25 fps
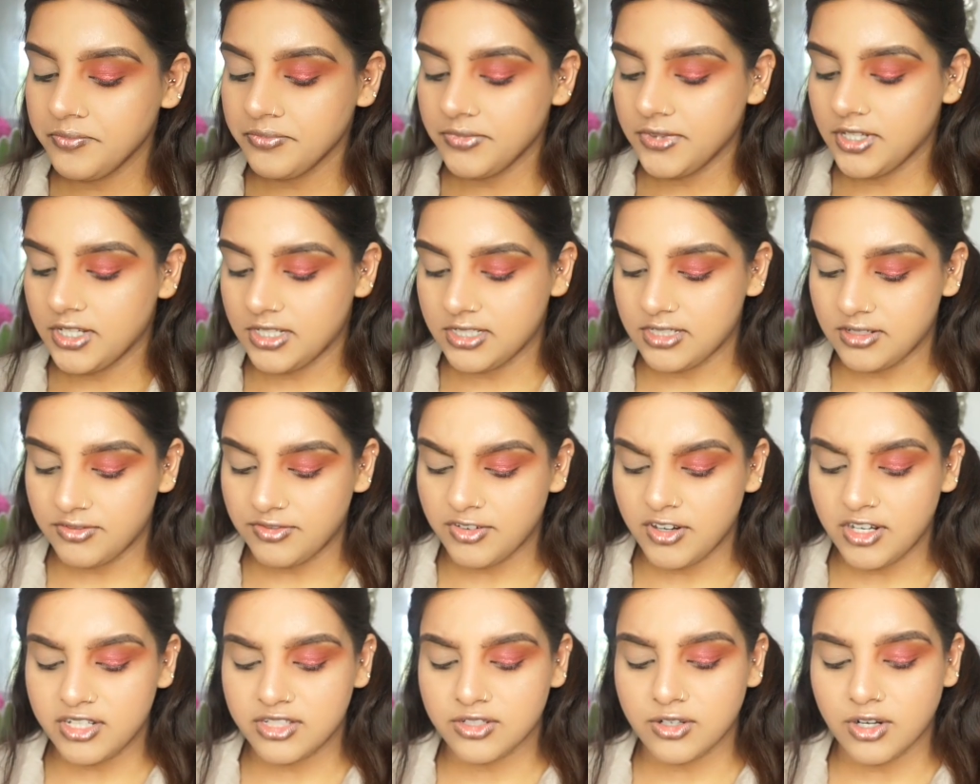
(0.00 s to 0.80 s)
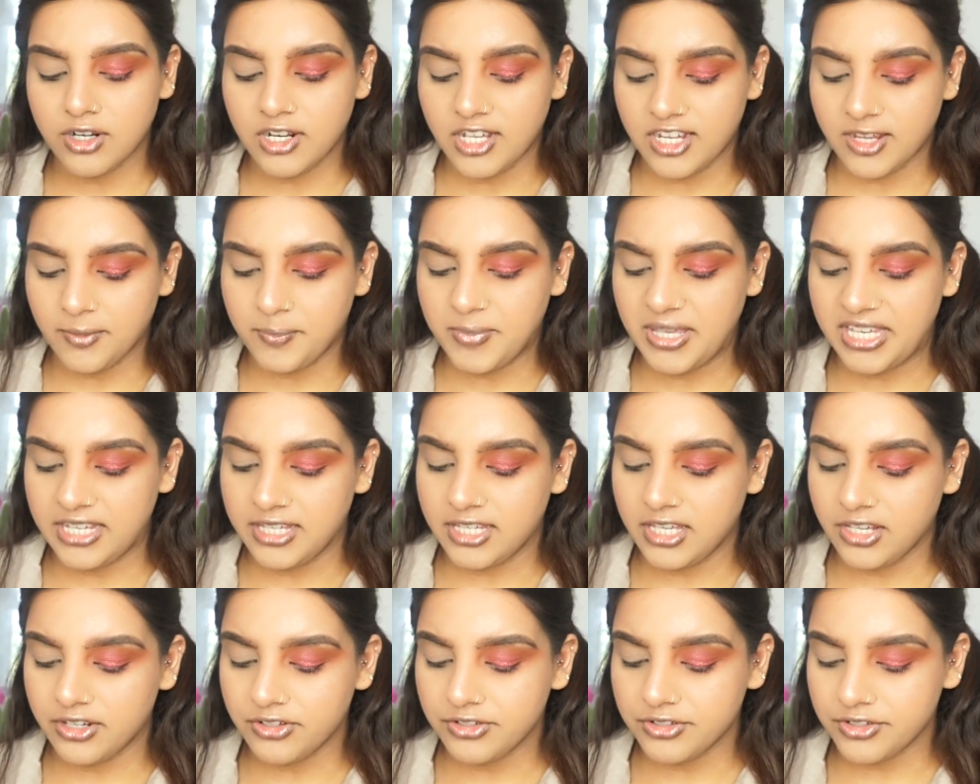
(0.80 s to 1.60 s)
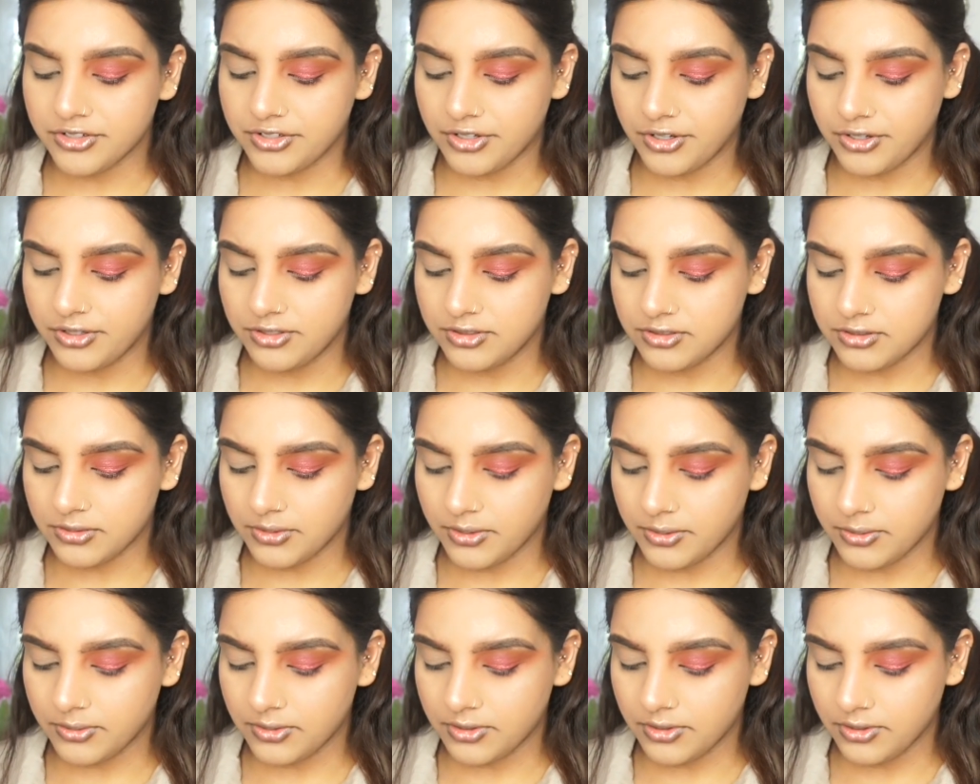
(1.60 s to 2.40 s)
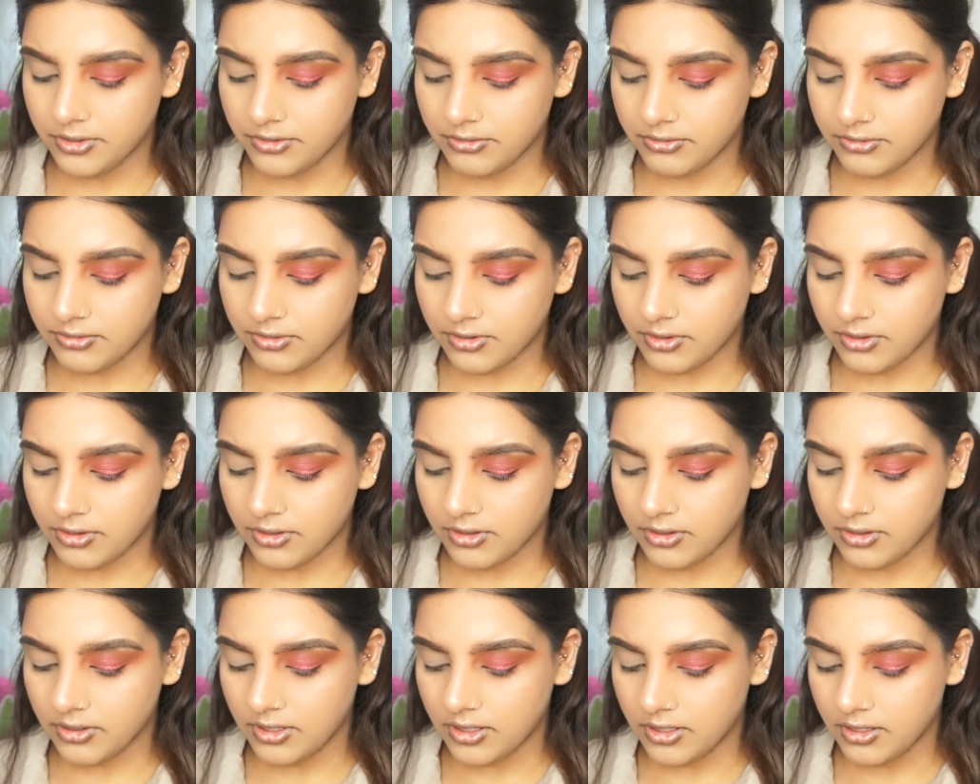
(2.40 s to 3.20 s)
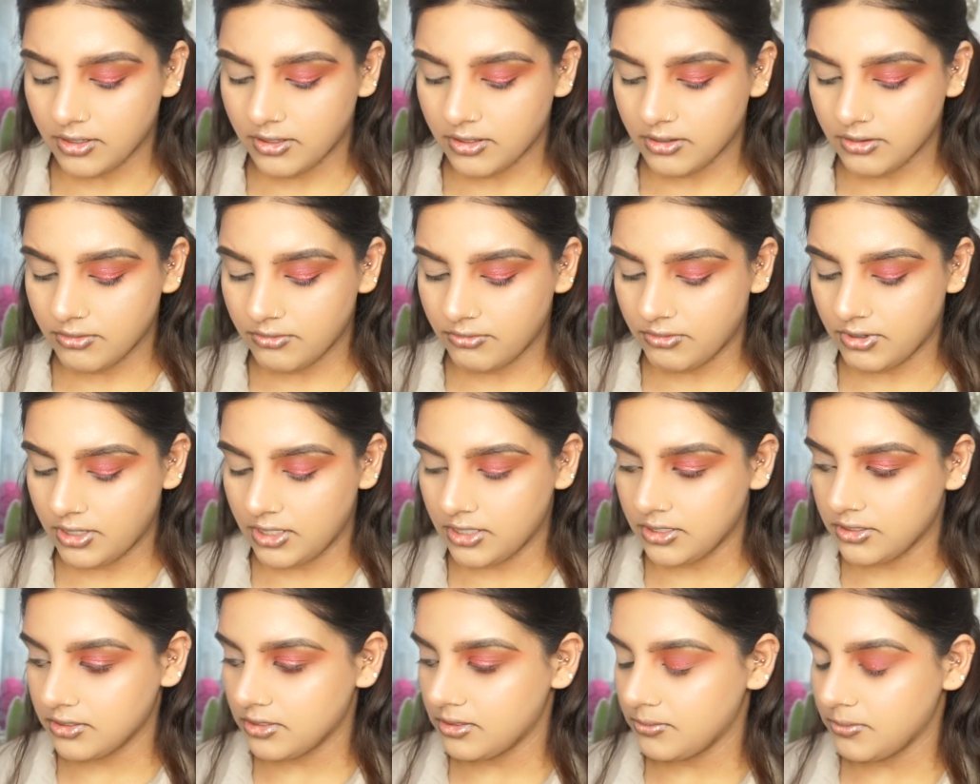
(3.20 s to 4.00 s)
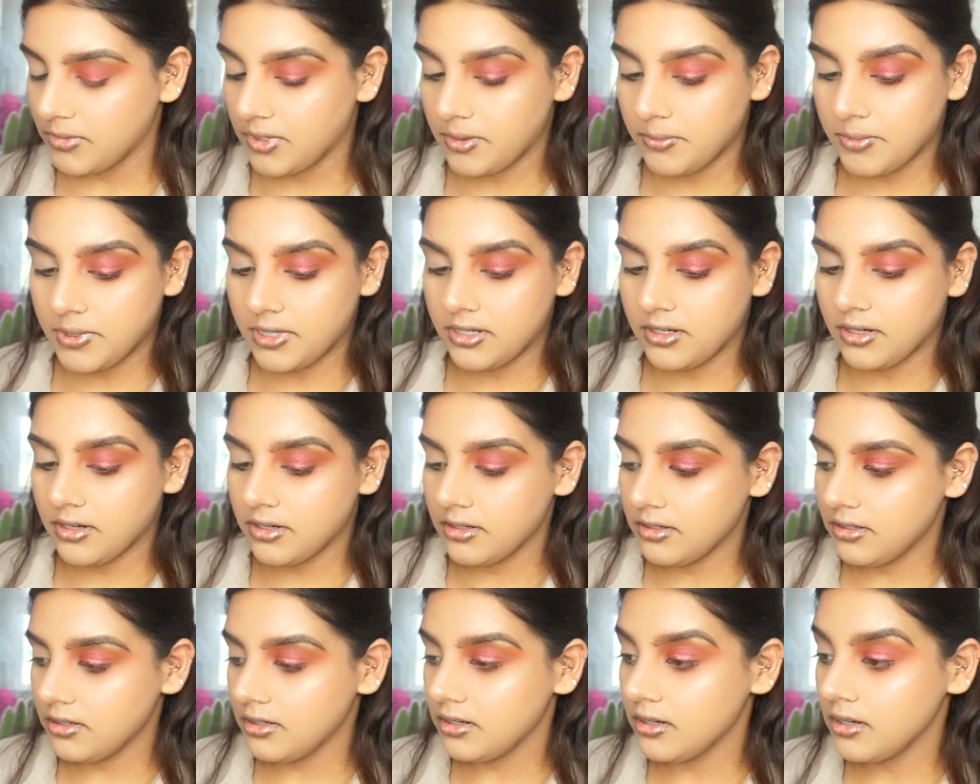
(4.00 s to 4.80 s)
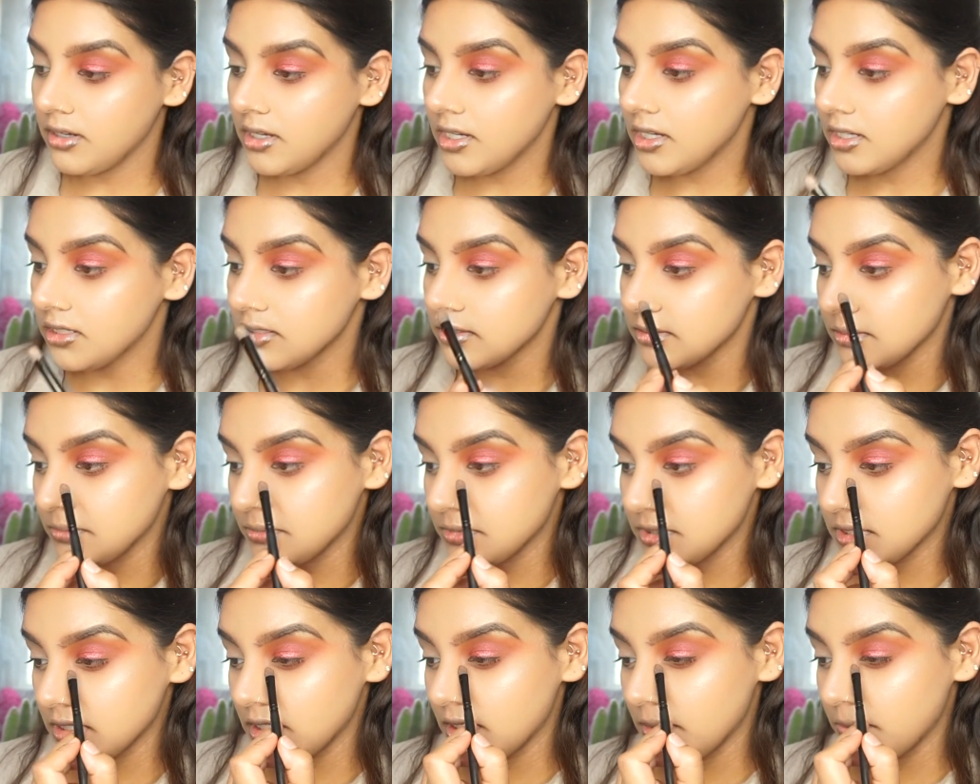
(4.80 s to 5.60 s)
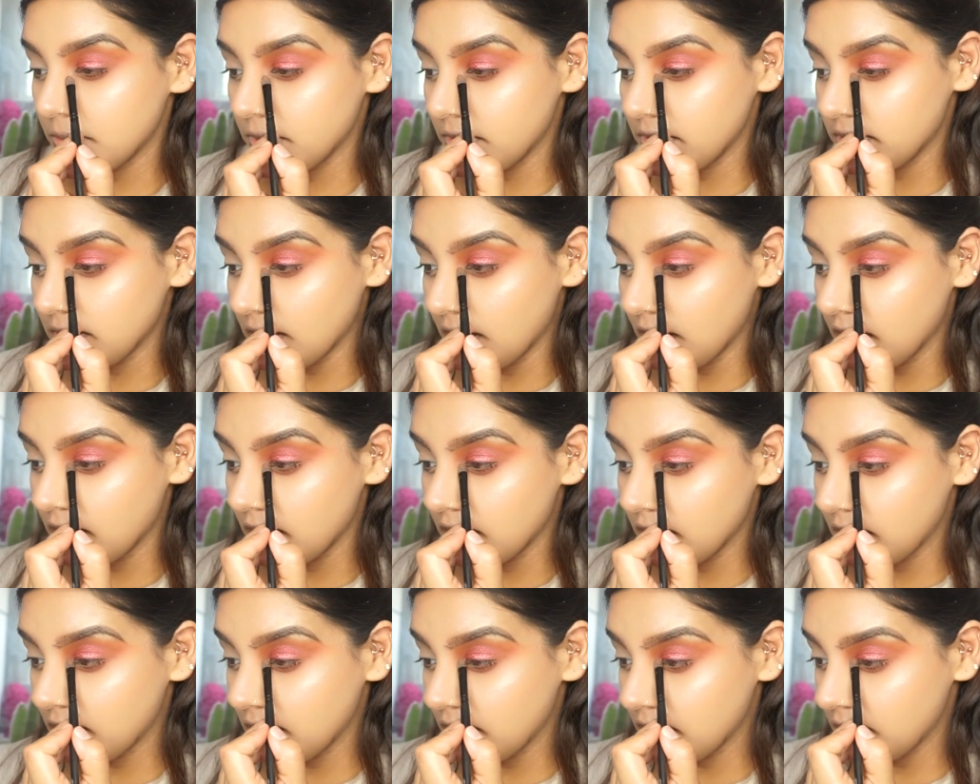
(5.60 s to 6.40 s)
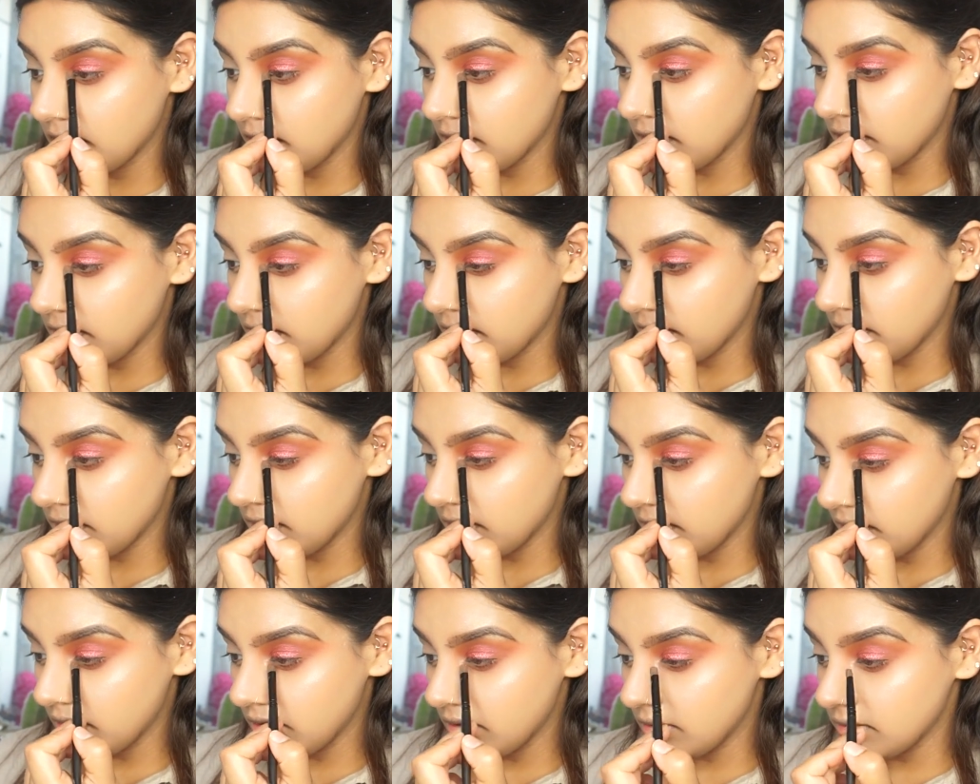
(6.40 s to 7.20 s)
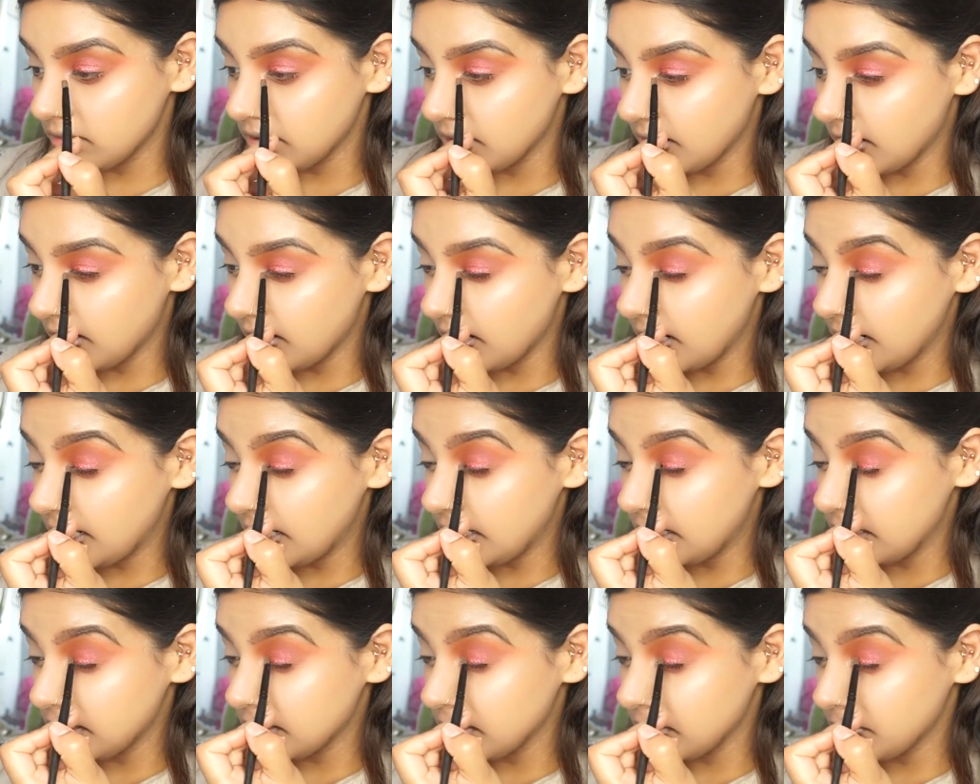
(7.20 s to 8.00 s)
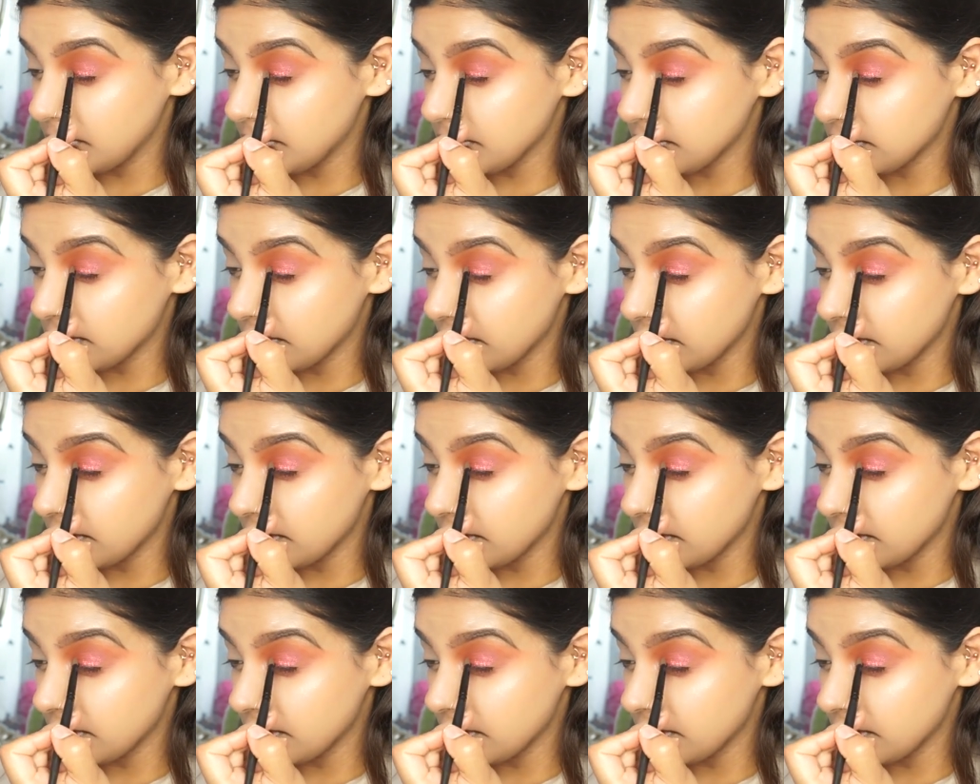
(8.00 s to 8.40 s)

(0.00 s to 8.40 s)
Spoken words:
because I feel it's got like a pinky undertone, so it would look really good in my opinion. So I'm just gonna put that on the eyelid, and I'm also